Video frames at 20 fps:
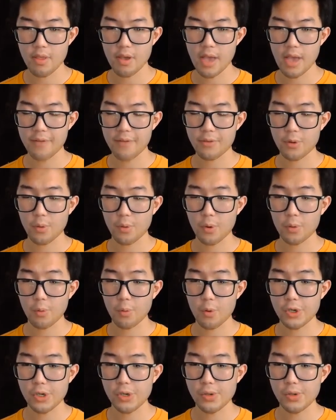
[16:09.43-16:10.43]
after World
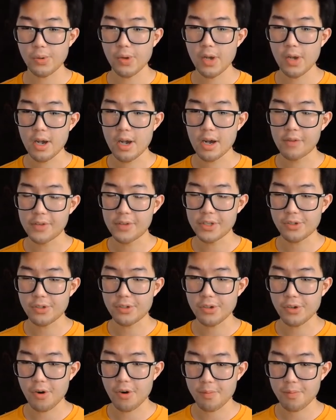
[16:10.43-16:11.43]
War II, of
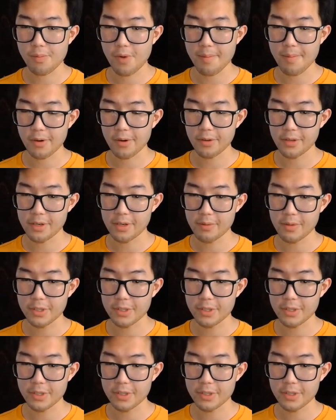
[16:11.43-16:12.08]
Eastern Europe primarily,